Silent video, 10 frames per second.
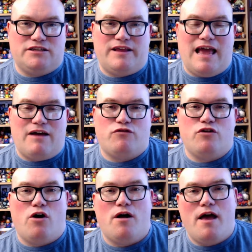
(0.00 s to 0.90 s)
so they have
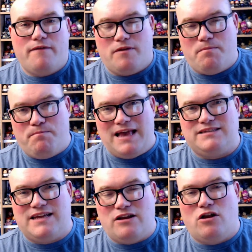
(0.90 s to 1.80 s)
got the best
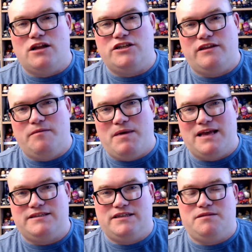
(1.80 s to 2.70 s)
technology and the
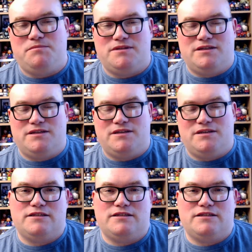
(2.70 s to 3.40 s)
best systems in place